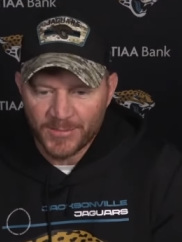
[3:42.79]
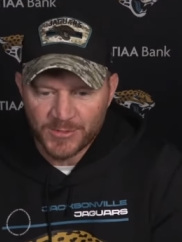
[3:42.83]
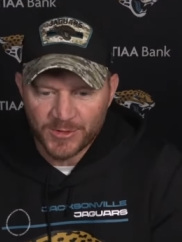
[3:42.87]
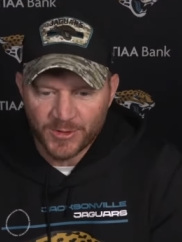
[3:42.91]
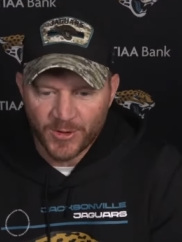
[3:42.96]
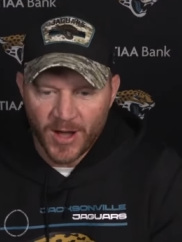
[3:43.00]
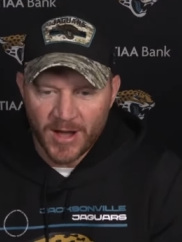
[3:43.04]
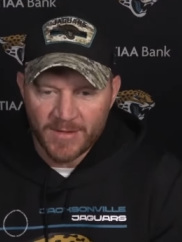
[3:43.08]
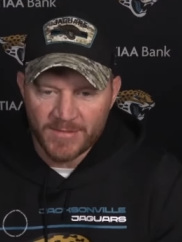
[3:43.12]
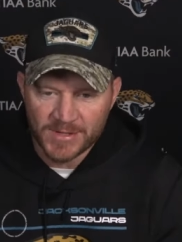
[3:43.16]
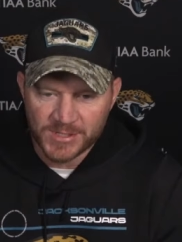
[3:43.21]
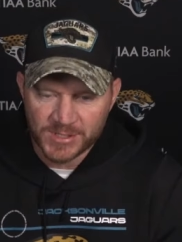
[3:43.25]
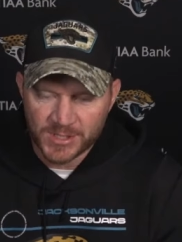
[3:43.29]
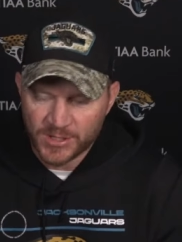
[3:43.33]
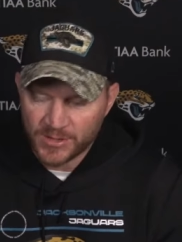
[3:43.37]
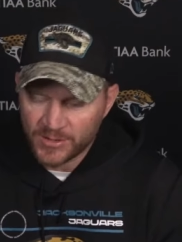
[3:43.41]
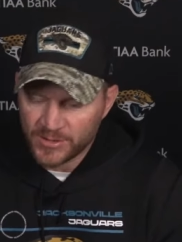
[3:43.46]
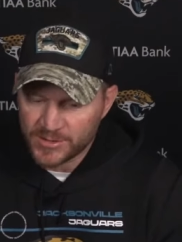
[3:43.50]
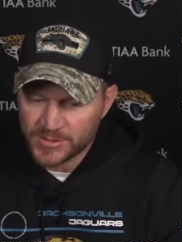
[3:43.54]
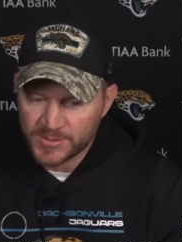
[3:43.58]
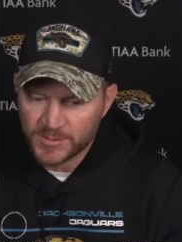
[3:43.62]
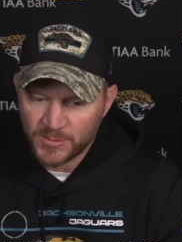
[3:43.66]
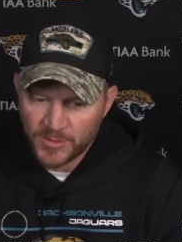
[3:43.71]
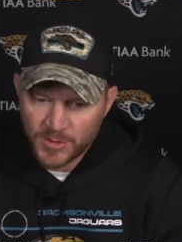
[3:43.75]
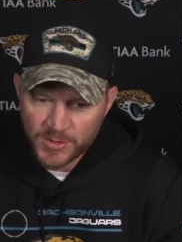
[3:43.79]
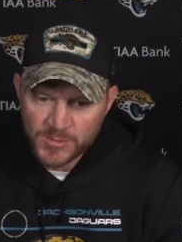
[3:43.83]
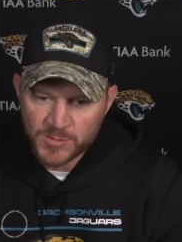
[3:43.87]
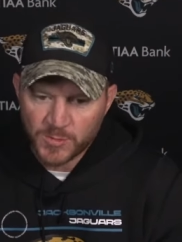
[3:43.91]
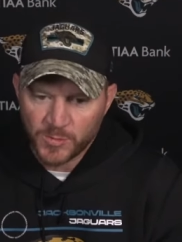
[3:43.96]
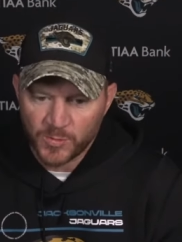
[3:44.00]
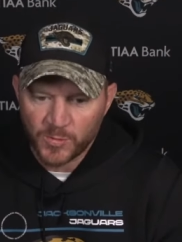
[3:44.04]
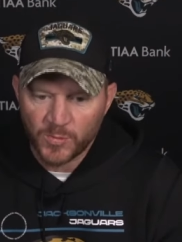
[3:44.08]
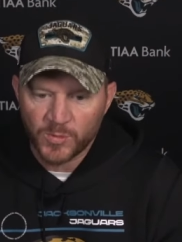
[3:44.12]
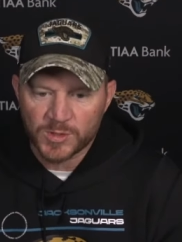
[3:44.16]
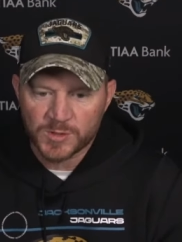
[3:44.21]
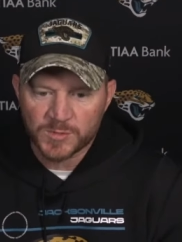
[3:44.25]
So obviously
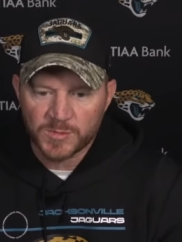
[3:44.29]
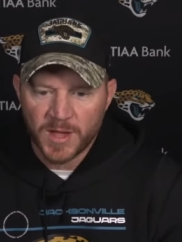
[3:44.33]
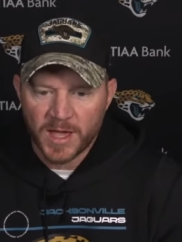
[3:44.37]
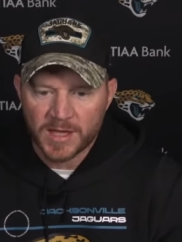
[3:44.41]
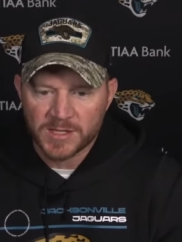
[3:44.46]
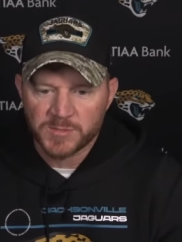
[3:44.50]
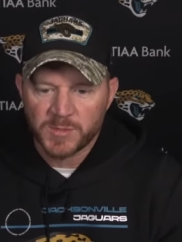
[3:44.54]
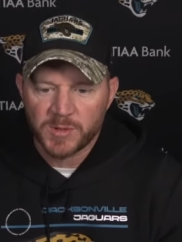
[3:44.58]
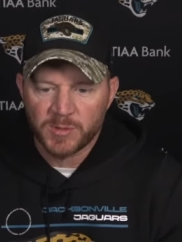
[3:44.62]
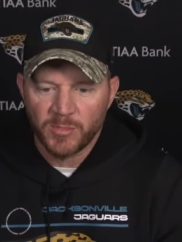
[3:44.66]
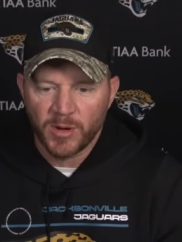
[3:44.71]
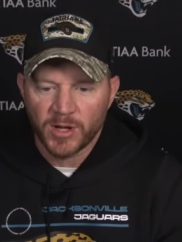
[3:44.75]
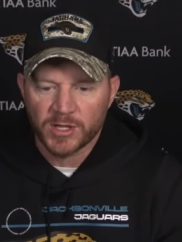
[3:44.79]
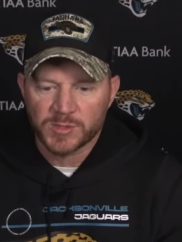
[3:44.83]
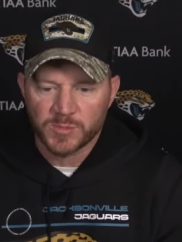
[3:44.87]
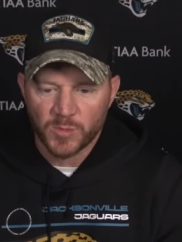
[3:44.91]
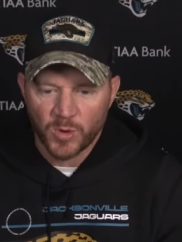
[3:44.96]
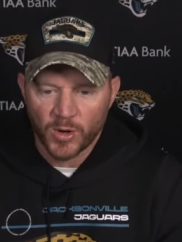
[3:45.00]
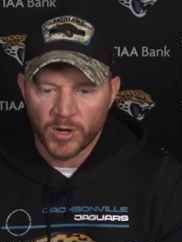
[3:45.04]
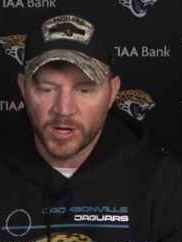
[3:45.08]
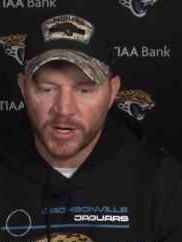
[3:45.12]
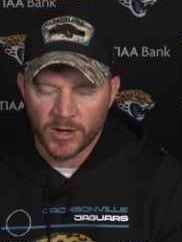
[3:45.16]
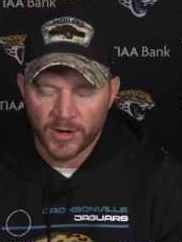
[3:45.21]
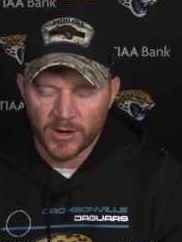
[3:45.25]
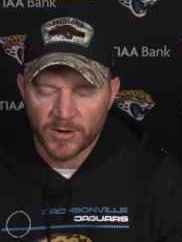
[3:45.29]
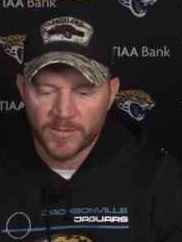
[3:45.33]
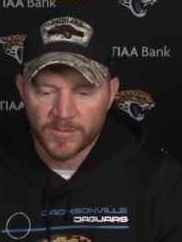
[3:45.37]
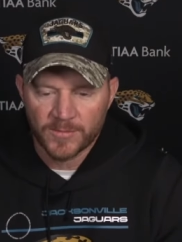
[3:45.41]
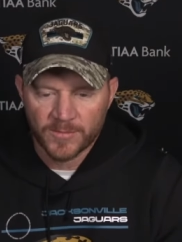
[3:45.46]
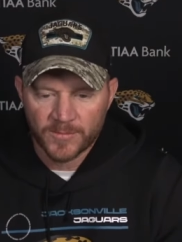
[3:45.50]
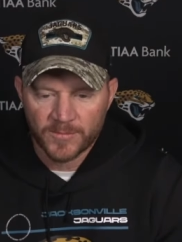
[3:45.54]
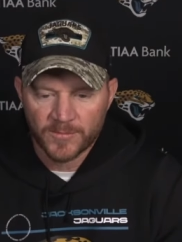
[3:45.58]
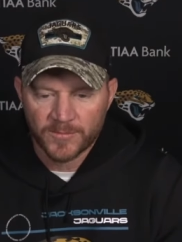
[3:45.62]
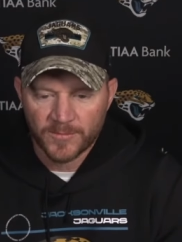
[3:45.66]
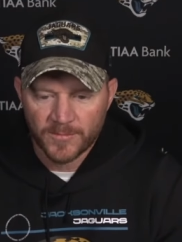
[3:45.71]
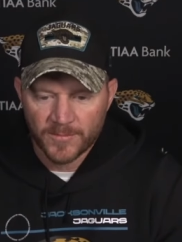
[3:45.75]
has been much more here.
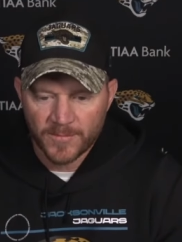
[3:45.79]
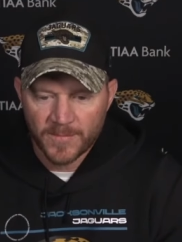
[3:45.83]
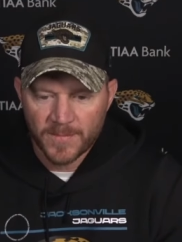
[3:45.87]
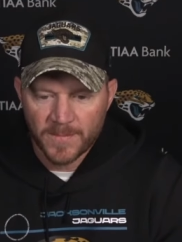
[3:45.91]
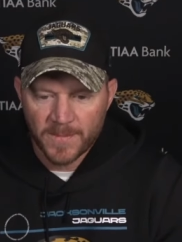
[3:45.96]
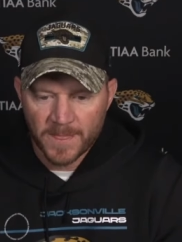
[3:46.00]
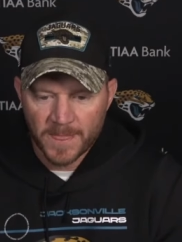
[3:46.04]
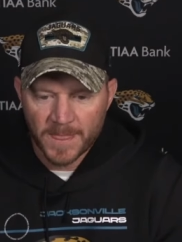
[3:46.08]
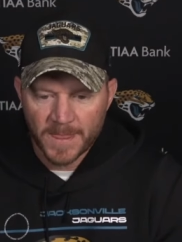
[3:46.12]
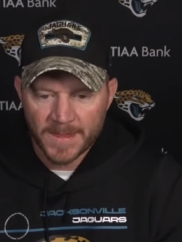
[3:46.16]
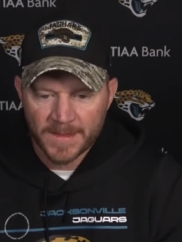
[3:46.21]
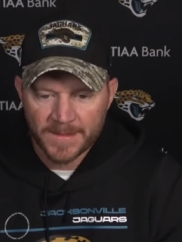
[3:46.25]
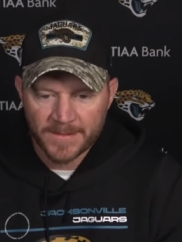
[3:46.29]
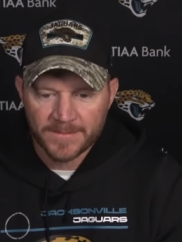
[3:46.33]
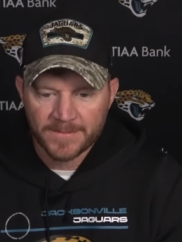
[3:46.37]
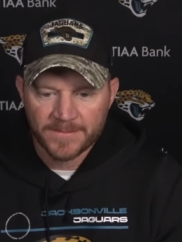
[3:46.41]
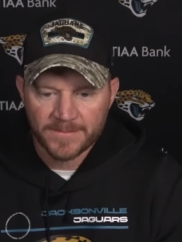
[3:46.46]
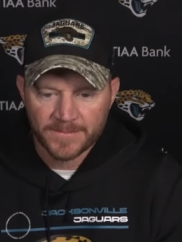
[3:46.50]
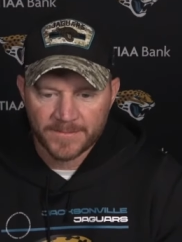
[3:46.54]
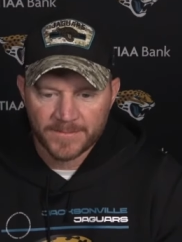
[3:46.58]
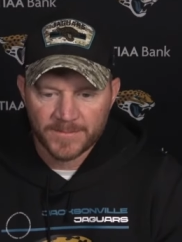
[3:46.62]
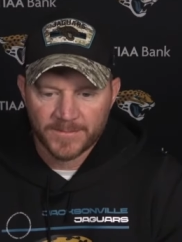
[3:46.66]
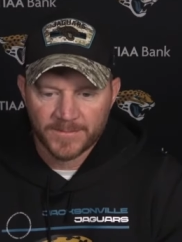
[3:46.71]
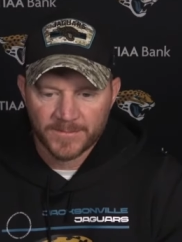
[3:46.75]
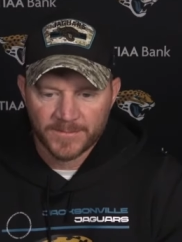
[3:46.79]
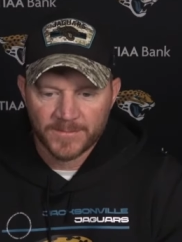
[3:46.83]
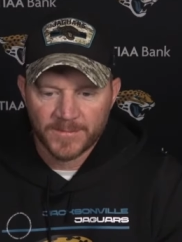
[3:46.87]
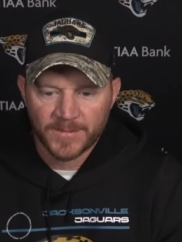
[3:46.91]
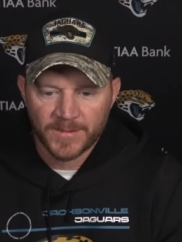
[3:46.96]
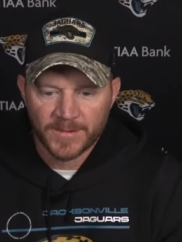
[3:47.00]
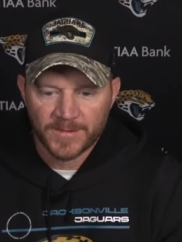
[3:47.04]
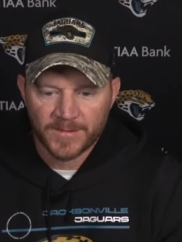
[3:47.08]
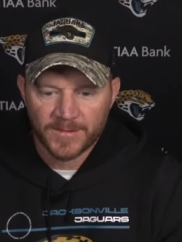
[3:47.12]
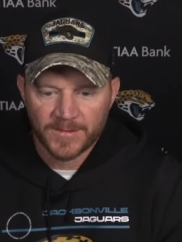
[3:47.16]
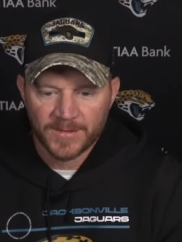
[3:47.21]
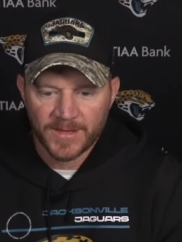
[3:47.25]
Gotcha. Thanks.
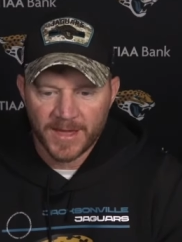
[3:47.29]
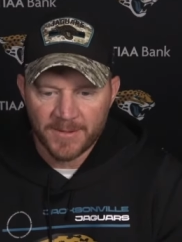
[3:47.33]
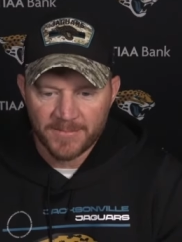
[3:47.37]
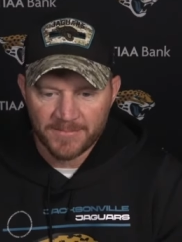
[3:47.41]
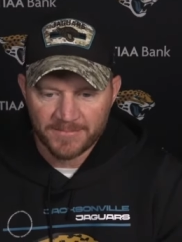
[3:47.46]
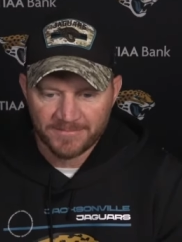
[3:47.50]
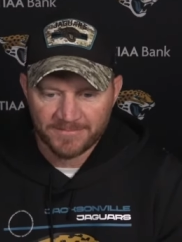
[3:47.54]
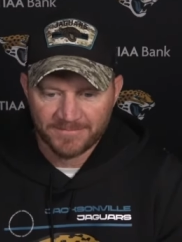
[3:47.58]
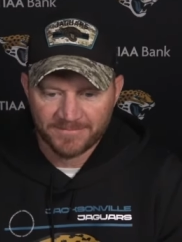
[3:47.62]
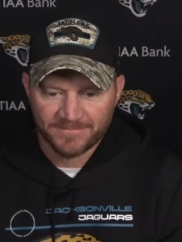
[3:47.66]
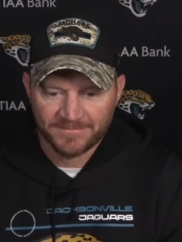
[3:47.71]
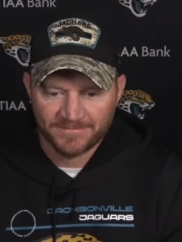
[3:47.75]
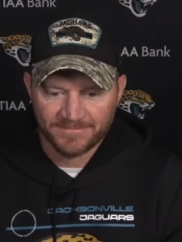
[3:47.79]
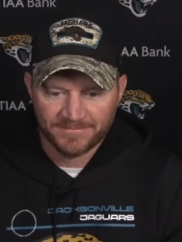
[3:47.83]
Yep.